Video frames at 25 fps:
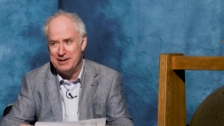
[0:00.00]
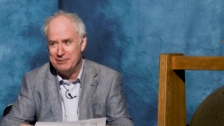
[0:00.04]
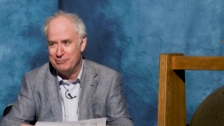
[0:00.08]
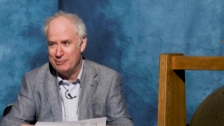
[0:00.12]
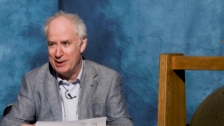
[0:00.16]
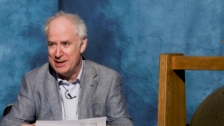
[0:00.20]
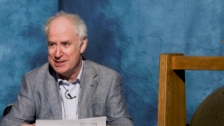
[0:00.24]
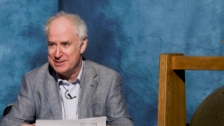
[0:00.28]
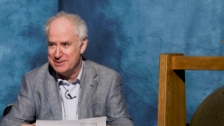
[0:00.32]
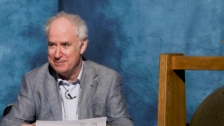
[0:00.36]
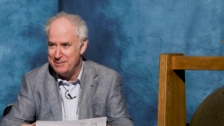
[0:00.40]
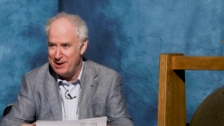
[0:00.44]
didn't
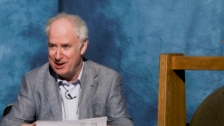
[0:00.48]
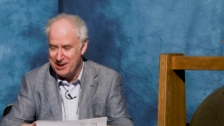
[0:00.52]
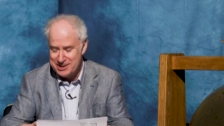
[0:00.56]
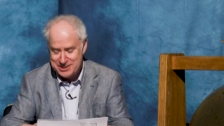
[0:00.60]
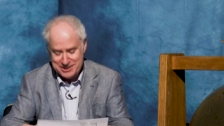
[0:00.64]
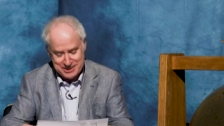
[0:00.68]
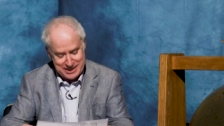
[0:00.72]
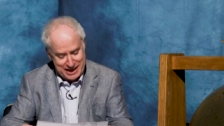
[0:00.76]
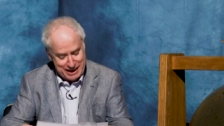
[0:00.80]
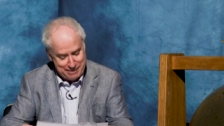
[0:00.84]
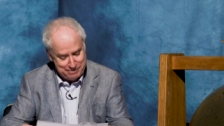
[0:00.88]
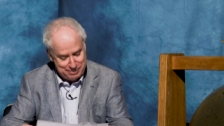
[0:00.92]
wear the
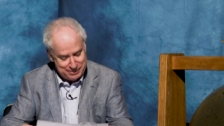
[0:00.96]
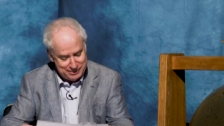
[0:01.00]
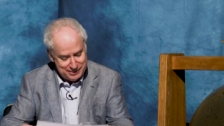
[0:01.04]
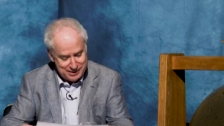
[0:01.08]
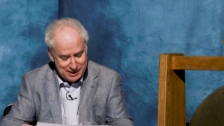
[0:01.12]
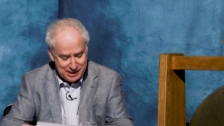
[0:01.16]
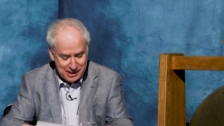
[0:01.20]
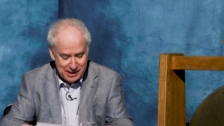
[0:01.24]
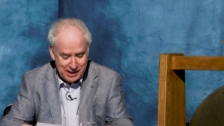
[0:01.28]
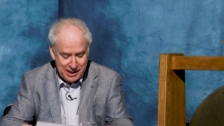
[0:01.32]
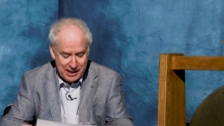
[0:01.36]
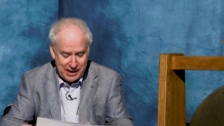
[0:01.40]
masks. Yep.
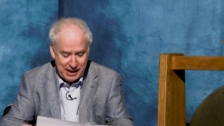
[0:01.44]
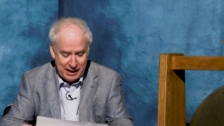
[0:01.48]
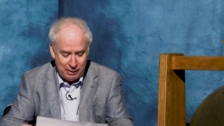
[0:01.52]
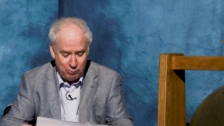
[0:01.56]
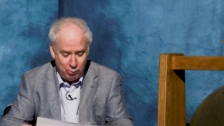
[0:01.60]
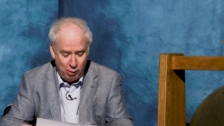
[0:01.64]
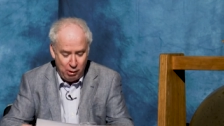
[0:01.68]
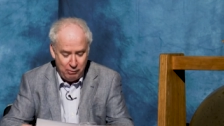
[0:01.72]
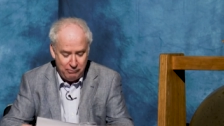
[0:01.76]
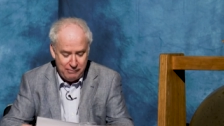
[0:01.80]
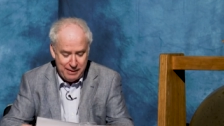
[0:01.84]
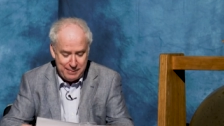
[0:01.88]

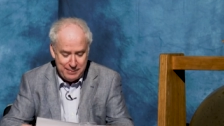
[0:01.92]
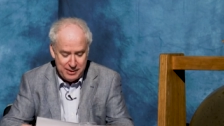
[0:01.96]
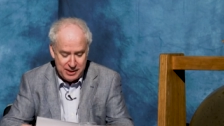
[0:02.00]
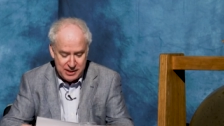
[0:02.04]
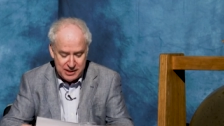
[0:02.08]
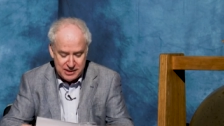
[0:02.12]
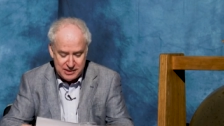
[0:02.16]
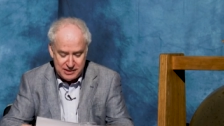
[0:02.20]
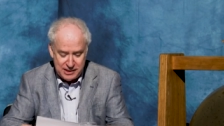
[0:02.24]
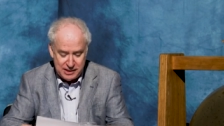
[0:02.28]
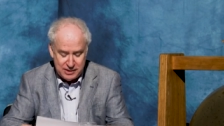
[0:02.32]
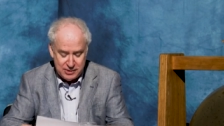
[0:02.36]
And what
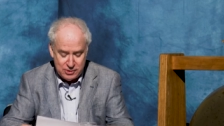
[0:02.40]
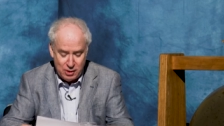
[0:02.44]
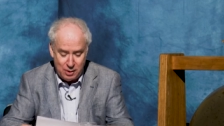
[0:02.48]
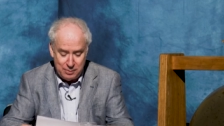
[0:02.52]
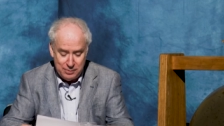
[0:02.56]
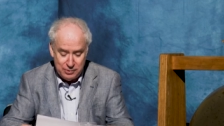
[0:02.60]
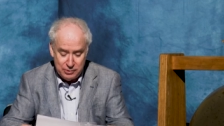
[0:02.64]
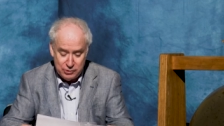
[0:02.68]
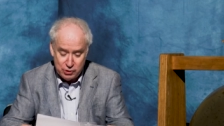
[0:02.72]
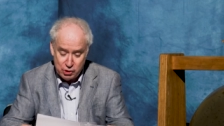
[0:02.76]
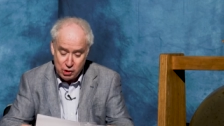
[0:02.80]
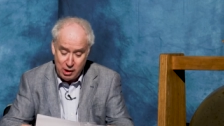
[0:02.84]
remedies did
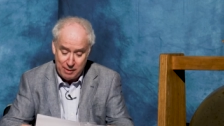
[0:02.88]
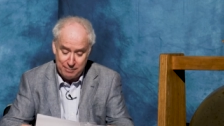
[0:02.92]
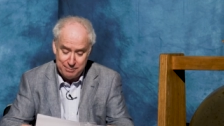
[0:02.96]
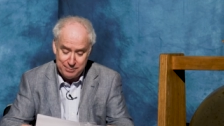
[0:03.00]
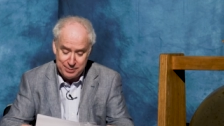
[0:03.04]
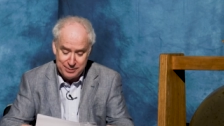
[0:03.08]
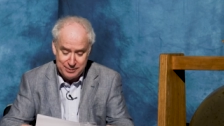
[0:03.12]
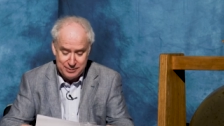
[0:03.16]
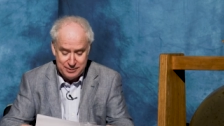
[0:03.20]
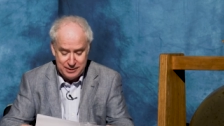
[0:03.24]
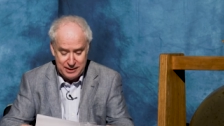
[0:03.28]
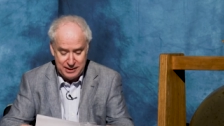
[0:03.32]
Donald
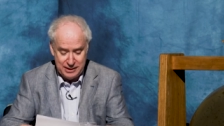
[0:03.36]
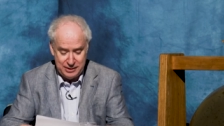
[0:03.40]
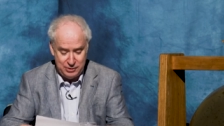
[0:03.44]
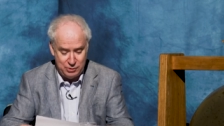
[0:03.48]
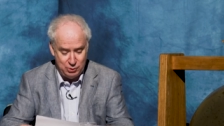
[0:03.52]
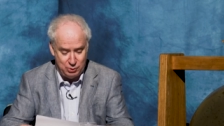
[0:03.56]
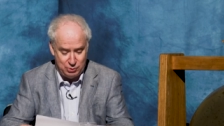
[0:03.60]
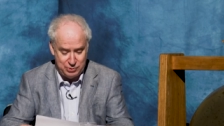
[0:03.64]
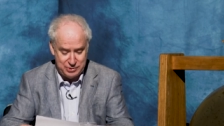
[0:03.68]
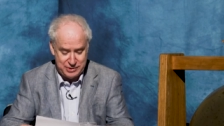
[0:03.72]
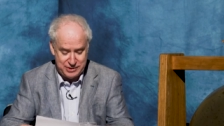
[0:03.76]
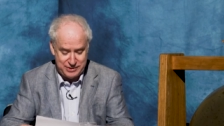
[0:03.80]
Trump
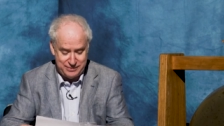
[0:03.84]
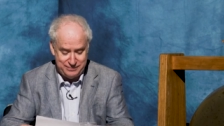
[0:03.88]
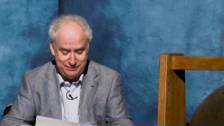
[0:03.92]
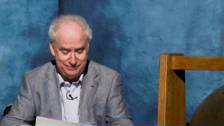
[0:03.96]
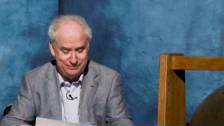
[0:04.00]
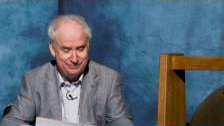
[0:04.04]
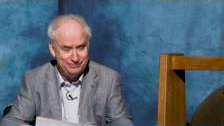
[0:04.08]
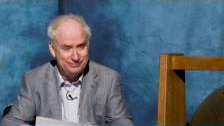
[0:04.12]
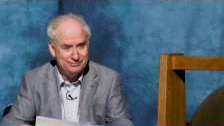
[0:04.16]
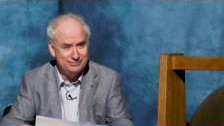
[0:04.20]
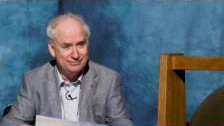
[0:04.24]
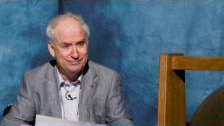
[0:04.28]
endorse?
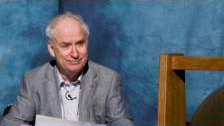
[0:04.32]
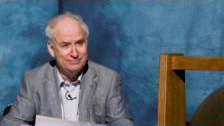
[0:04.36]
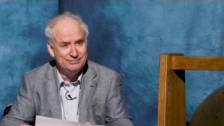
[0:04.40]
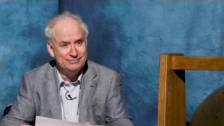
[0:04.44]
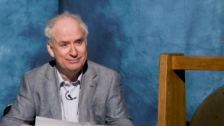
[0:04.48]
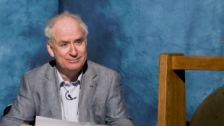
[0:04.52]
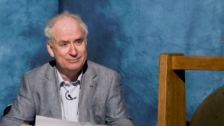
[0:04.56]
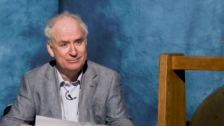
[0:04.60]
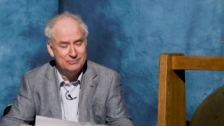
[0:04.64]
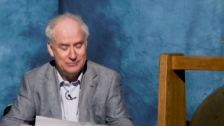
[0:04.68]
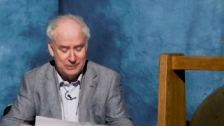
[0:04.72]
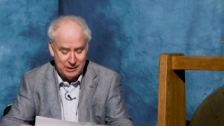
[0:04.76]

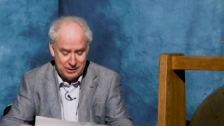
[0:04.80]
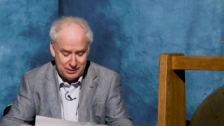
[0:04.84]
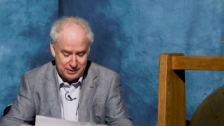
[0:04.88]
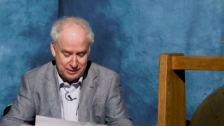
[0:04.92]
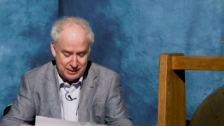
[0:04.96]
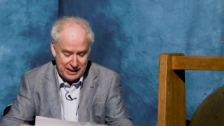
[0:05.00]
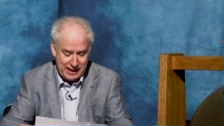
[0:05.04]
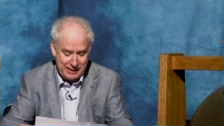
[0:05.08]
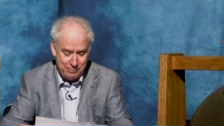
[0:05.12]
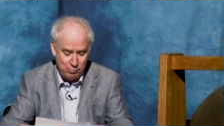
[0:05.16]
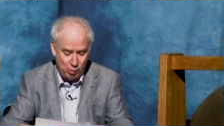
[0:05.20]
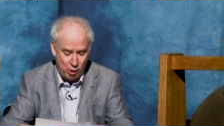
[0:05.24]

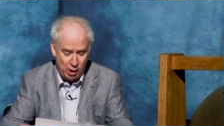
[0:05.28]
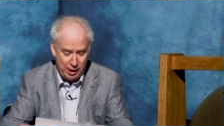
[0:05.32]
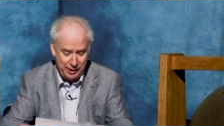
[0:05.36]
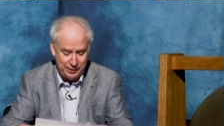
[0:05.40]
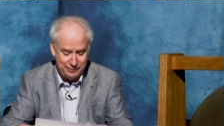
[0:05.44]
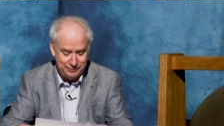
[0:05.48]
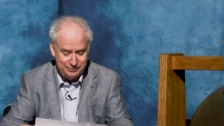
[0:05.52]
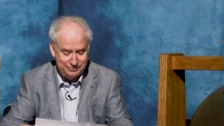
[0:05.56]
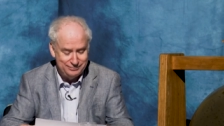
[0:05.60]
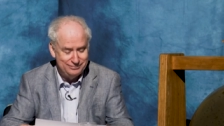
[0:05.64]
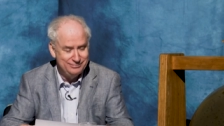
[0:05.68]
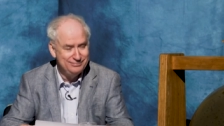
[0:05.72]
Name
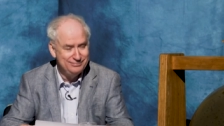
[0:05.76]
one.